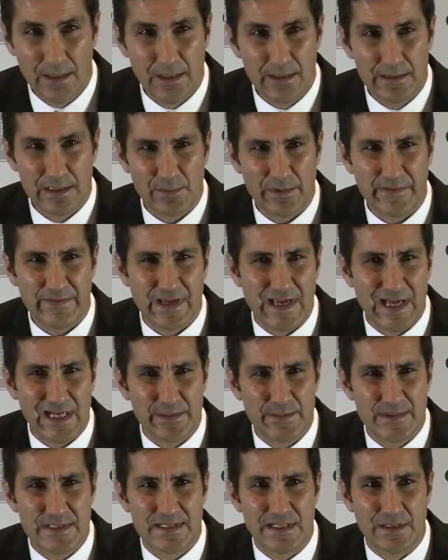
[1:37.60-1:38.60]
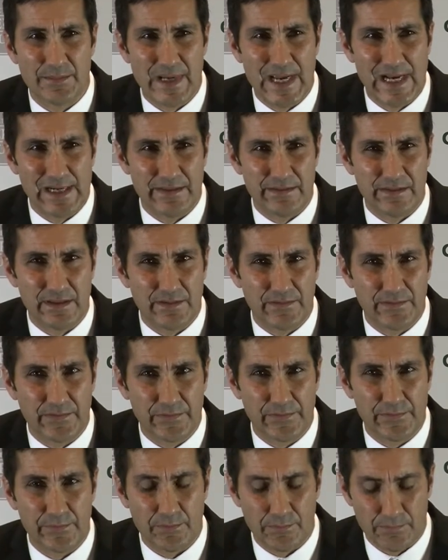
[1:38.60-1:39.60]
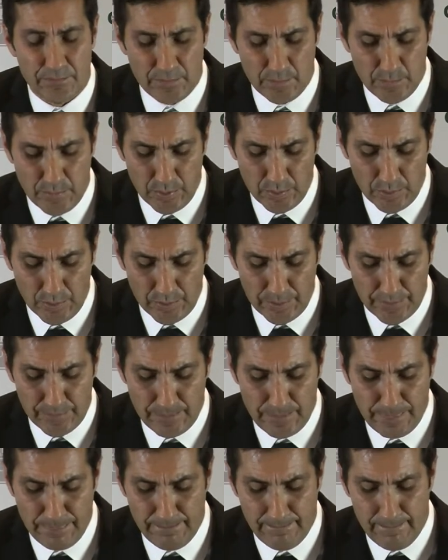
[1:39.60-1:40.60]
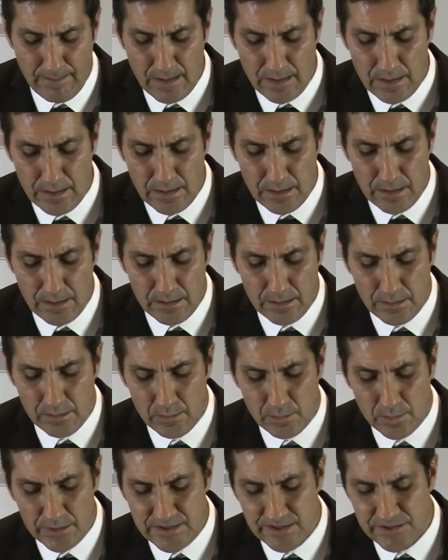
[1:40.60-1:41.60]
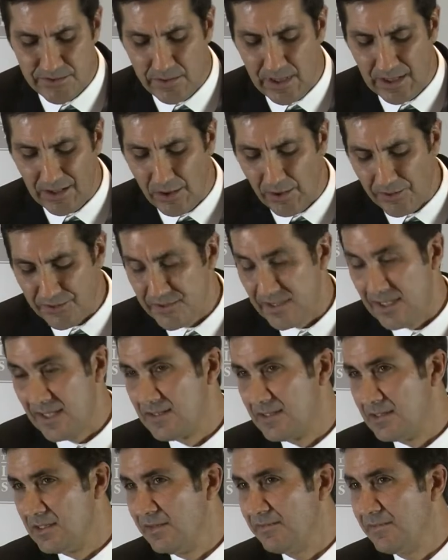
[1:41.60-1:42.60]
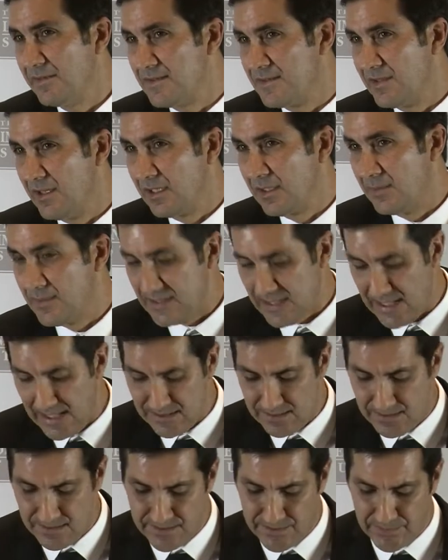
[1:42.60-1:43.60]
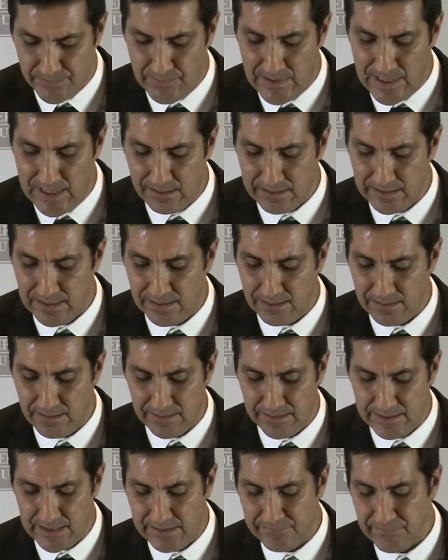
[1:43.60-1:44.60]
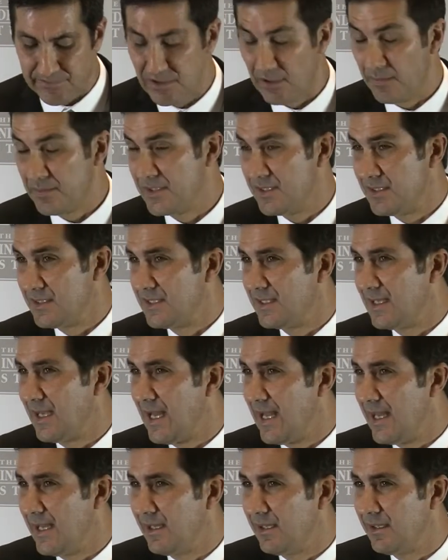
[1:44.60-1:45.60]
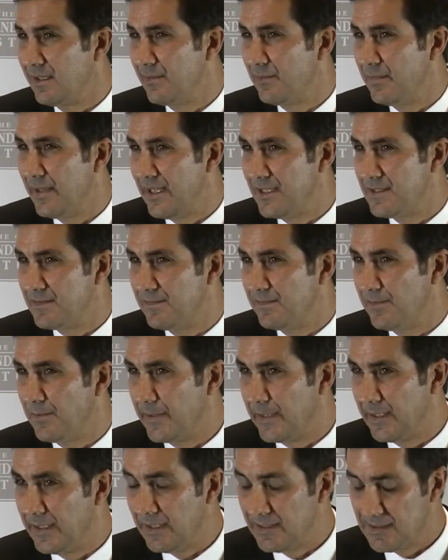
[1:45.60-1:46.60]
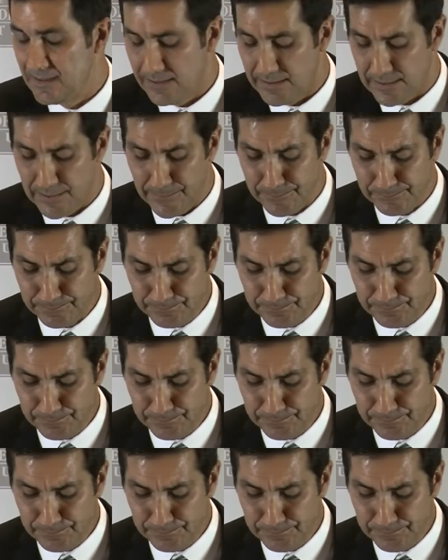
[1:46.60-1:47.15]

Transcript: Now, one of the arguments that I made in this report was to try and contrast the different circumstances surrounding the need for adoption today compared to 40 years ago.